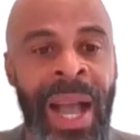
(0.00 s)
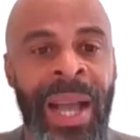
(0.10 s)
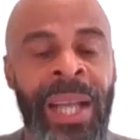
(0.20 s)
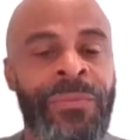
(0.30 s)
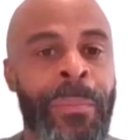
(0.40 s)
i
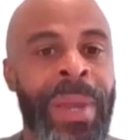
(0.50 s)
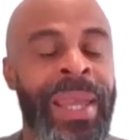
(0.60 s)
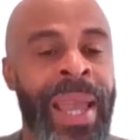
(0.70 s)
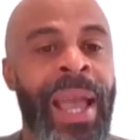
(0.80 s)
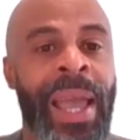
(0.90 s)
guess for me
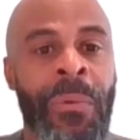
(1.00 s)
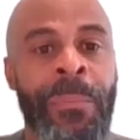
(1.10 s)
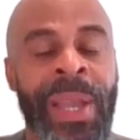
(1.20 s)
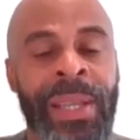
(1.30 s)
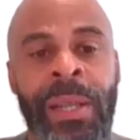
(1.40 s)
yeah it
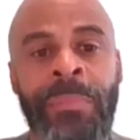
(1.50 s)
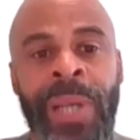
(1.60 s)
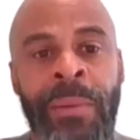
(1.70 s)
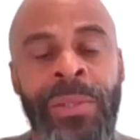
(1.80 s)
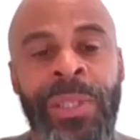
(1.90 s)
would be
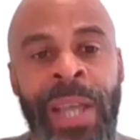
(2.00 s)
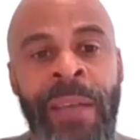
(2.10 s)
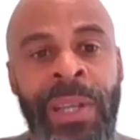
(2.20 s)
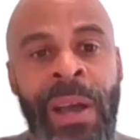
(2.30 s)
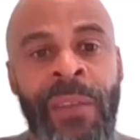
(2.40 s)
sometimes you just
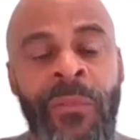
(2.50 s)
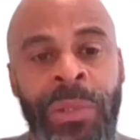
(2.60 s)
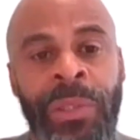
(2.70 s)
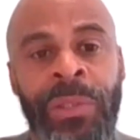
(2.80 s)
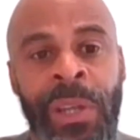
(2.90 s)
have to kind of
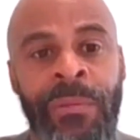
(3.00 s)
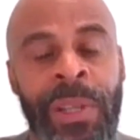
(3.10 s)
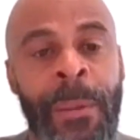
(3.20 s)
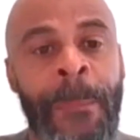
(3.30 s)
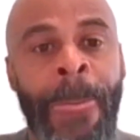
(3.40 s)
force yourself
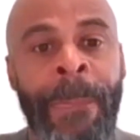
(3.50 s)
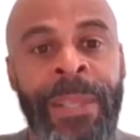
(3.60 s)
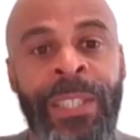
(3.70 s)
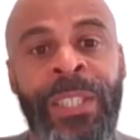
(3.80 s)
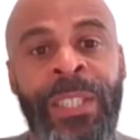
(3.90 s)
to
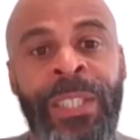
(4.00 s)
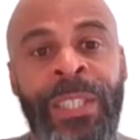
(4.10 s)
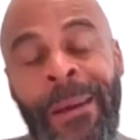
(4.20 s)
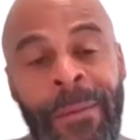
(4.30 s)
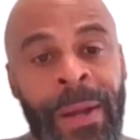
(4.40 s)
to shut it
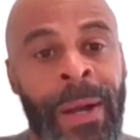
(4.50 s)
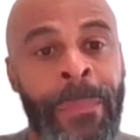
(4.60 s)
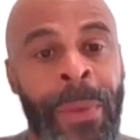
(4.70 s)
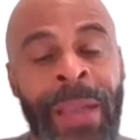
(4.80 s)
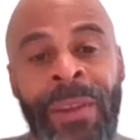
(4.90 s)
down
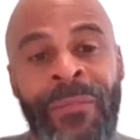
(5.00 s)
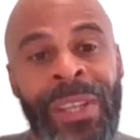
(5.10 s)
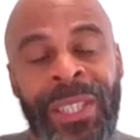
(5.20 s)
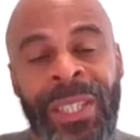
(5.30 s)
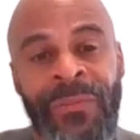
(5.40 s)
um even if
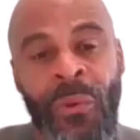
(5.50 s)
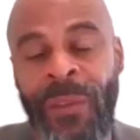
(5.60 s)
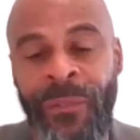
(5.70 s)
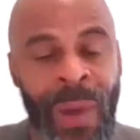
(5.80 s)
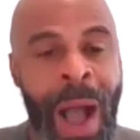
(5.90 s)
it's just for
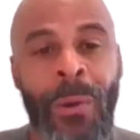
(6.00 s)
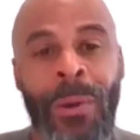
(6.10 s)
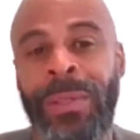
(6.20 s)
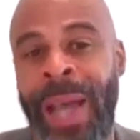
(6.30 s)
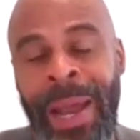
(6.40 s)
a few
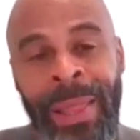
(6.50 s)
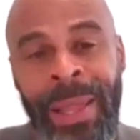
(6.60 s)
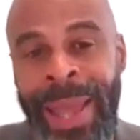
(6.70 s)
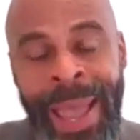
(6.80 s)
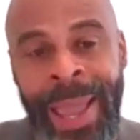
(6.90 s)
hours out of the
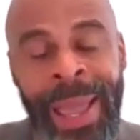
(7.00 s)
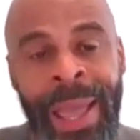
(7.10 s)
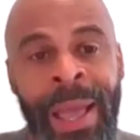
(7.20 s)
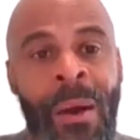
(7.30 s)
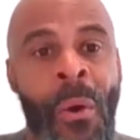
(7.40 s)
day
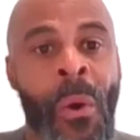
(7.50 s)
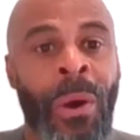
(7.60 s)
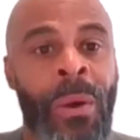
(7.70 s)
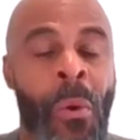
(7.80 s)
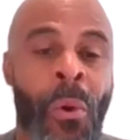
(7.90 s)

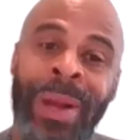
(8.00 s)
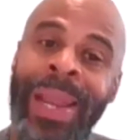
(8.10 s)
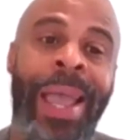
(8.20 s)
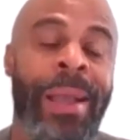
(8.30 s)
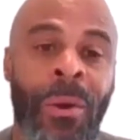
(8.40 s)
or or a
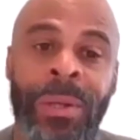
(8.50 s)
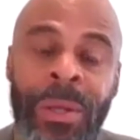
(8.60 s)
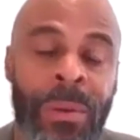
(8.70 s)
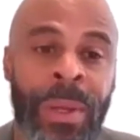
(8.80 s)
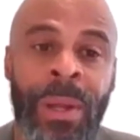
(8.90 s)
day or
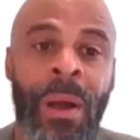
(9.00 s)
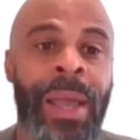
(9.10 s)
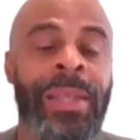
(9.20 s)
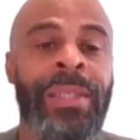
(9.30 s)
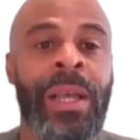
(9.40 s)
two you know
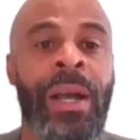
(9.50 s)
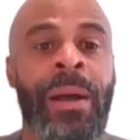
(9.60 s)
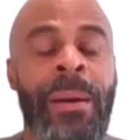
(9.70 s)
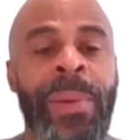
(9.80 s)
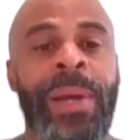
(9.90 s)
it's
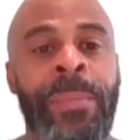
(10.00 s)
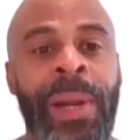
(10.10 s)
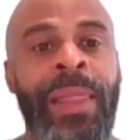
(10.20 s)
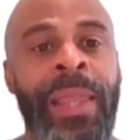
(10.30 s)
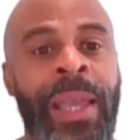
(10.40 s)
uh but
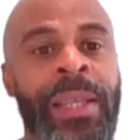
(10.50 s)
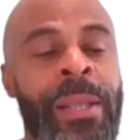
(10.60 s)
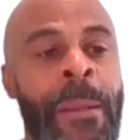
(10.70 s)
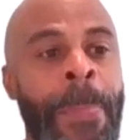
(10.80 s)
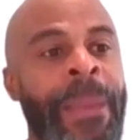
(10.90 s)
but i think
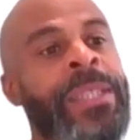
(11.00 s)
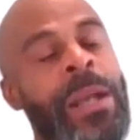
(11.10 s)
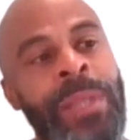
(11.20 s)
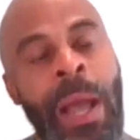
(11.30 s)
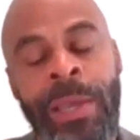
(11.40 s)
it's and
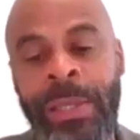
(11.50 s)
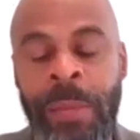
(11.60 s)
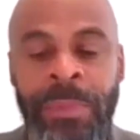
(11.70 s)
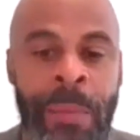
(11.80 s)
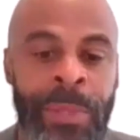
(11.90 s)
sometimes
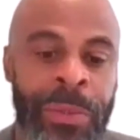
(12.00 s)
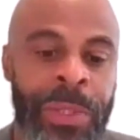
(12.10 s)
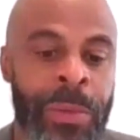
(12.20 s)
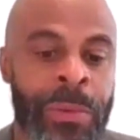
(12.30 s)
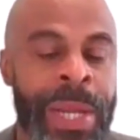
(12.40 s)
sometimes you
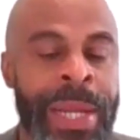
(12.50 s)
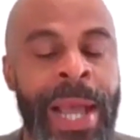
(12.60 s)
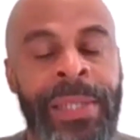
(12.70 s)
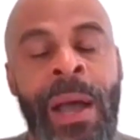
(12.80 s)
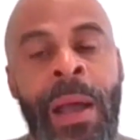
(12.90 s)
you need
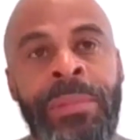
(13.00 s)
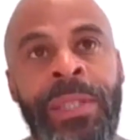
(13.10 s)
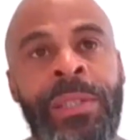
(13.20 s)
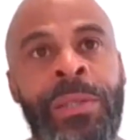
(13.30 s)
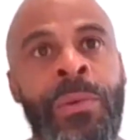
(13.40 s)
that time
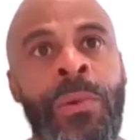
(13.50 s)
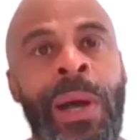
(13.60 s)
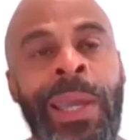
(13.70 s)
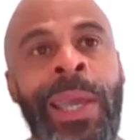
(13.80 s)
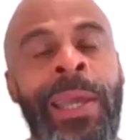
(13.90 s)
just to
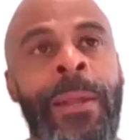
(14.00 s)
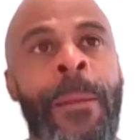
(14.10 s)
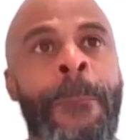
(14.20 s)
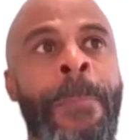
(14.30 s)
again